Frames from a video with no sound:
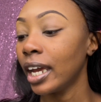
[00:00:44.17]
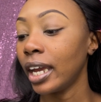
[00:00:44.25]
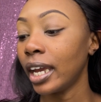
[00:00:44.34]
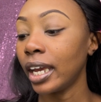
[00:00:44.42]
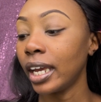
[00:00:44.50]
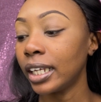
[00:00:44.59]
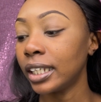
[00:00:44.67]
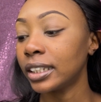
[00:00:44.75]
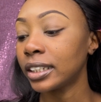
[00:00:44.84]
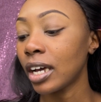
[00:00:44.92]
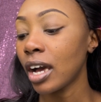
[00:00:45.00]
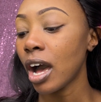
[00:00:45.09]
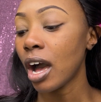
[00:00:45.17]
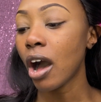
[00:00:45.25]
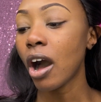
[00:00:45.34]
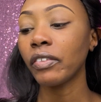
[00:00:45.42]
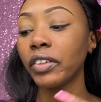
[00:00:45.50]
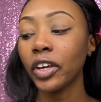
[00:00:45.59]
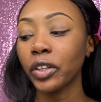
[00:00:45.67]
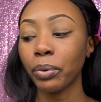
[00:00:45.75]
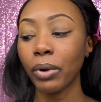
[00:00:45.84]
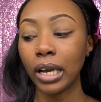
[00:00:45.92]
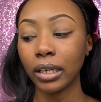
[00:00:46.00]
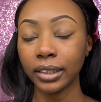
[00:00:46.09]
And all the other
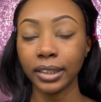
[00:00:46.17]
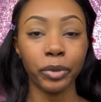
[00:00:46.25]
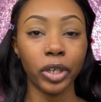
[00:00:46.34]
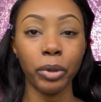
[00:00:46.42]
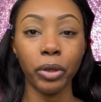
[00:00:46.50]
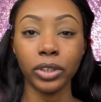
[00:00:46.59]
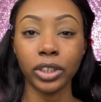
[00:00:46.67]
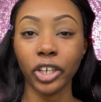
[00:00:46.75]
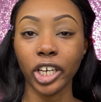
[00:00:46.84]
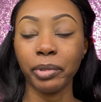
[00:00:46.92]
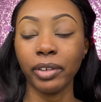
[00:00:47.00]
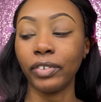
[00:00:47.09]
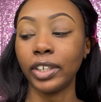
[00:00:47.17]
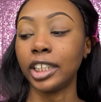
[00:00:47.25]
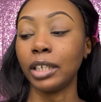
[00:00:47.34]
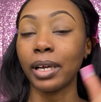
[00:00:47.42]
products I'm going to be using are going to be Fenty.